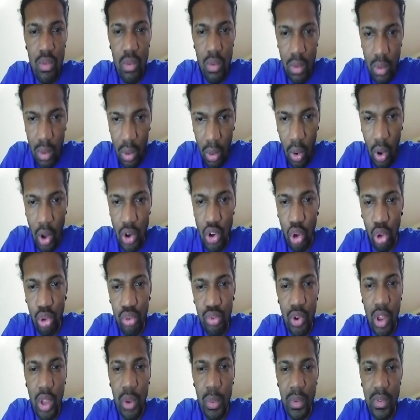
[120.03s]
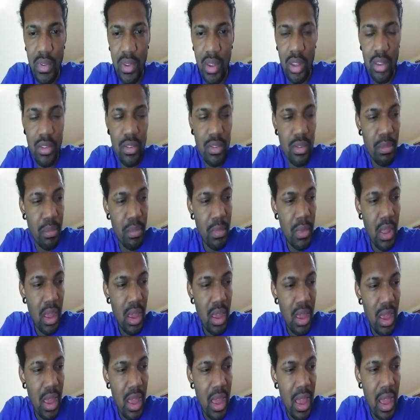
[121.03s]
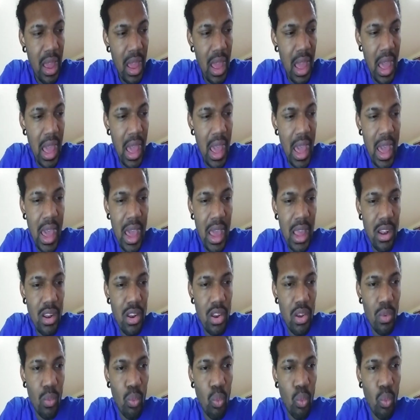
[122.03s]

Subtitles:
on those frequencies. And